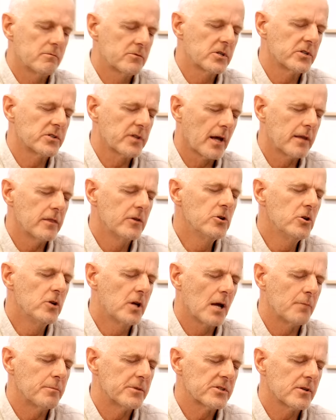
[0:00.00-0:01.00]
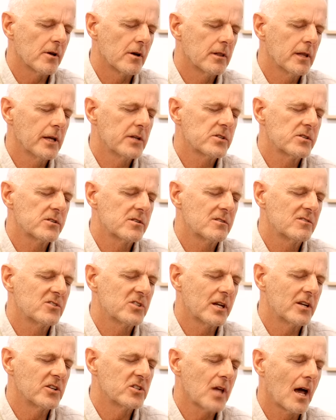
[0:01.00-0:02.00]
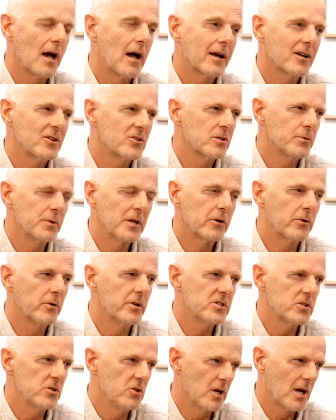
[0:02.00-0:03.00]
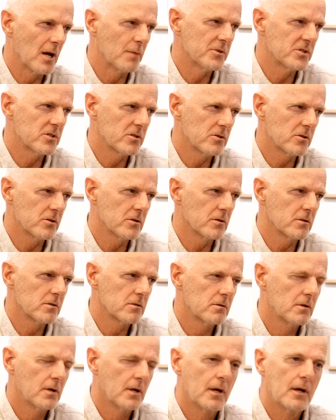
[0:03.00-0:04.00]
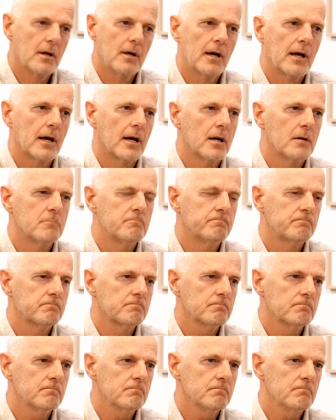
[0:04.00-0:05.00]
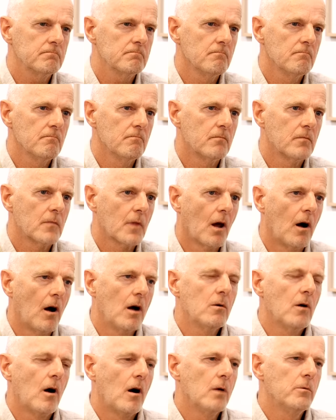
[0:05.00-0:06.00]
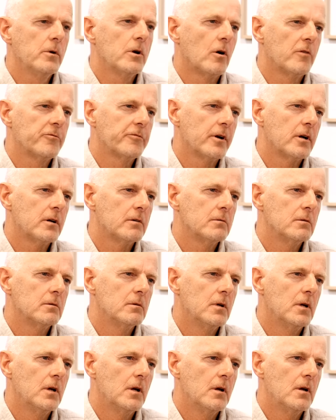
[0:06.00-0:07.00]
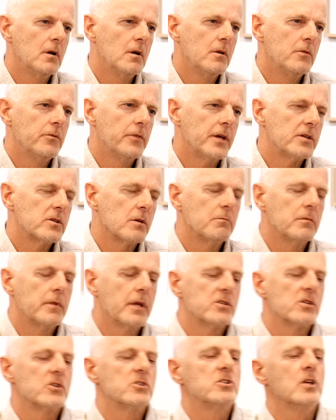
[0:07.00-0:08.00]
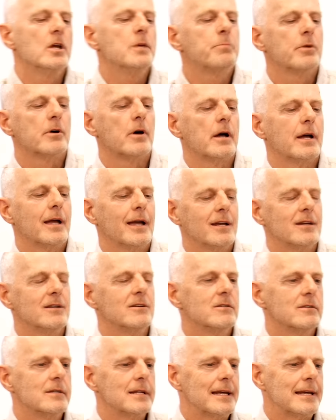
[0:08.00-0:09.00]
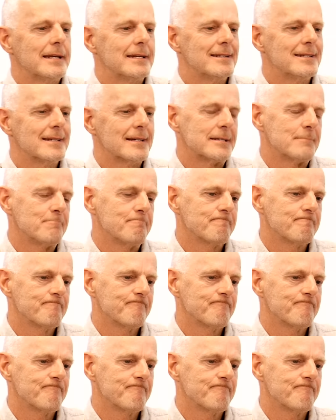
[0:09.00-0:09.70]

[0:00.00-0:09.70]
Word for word: to say the newcomer side. Let's set a target to increase newcomers to church. Mm-hmm. um, I, I would offer there's a, there's a deeper and, and um,